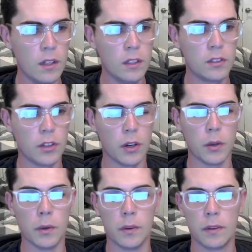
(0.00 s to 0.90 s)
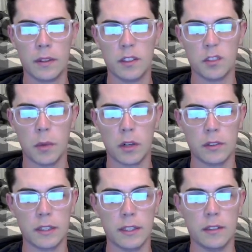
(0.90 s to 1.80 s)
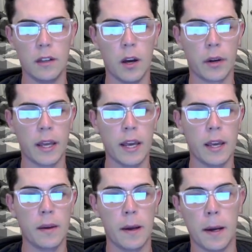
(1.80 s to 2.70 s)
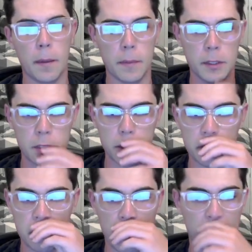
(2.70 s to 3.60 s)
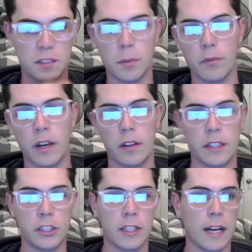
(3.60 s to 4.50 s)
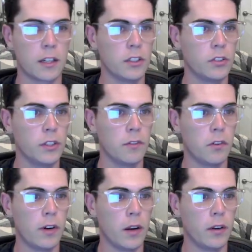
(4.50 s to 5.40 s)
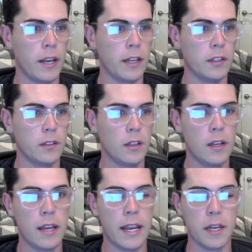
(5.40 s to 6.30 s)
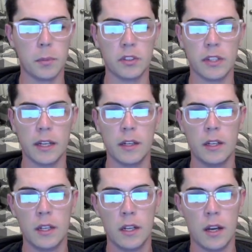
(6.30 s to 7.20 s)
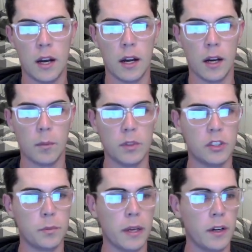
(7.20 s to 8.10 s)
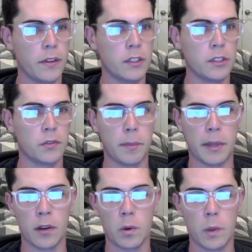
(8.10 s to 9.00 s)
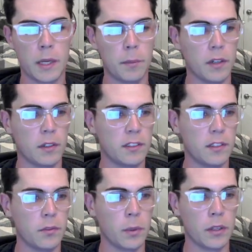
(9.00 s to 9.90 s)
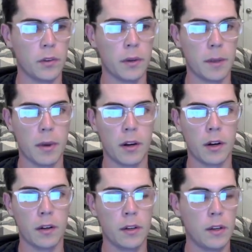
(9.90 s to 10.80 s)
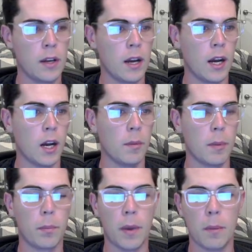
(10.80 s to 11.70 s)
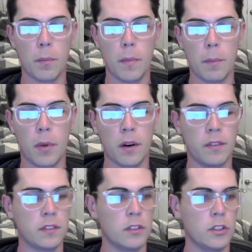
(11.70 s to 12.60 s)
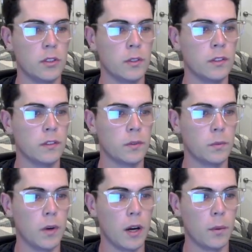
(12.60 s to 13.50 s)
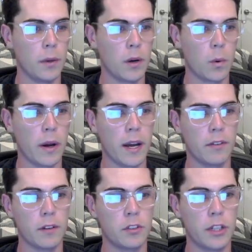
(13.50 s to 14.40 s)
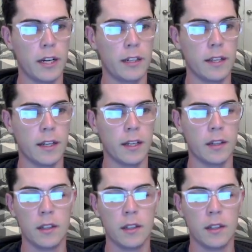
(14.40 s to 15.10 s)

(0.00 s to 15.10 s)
So this model did okay and achieved the maximum validation accuracy of around 80%, which is better than just flipping a coin, but let's see if we can do any better. And part of this issue is we don't quite have enough training data,